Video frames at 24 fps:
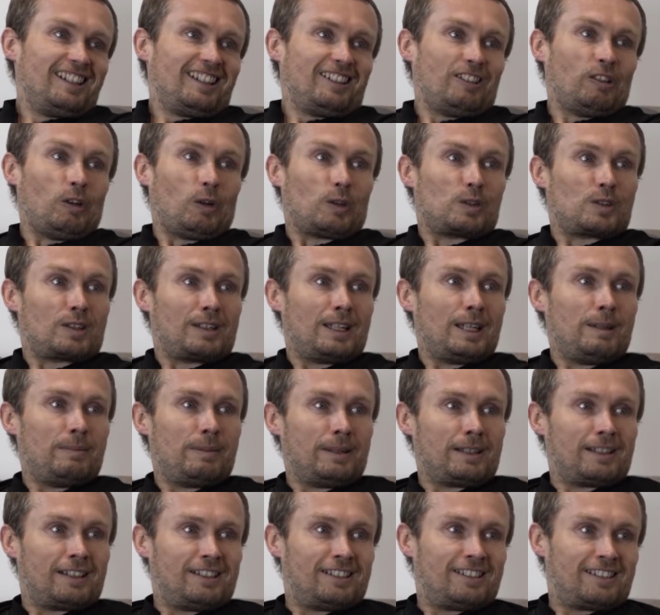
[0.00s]
not
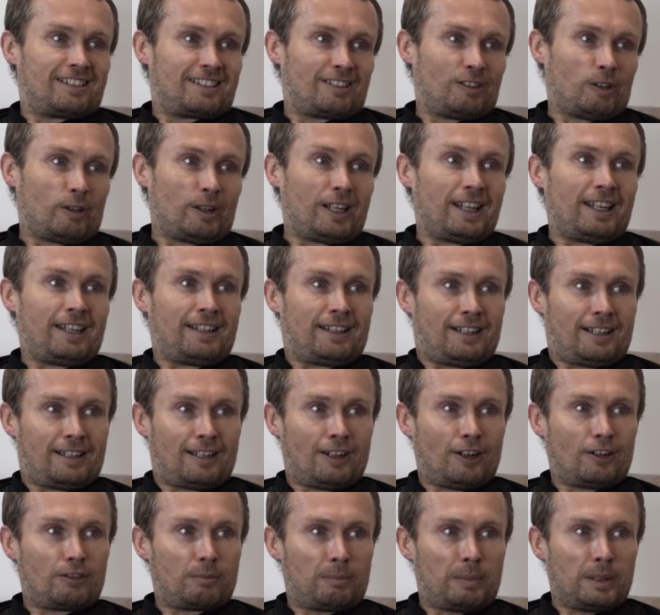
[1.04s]
sleeping and not eating
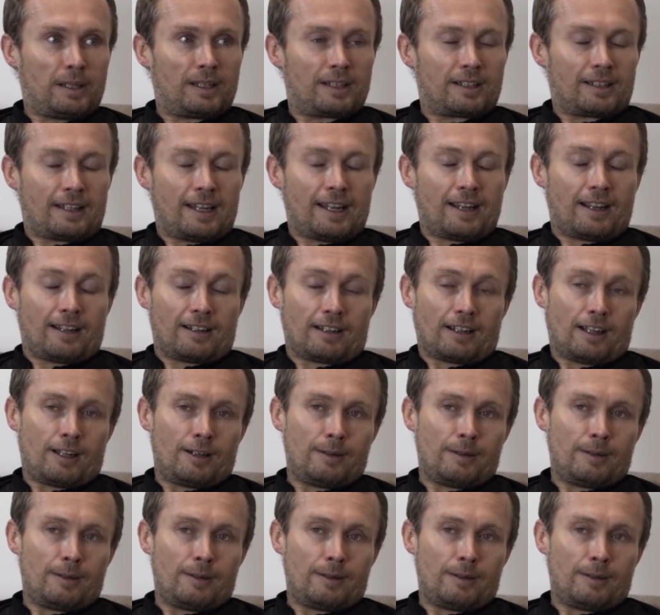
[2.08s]
enough. But yeah,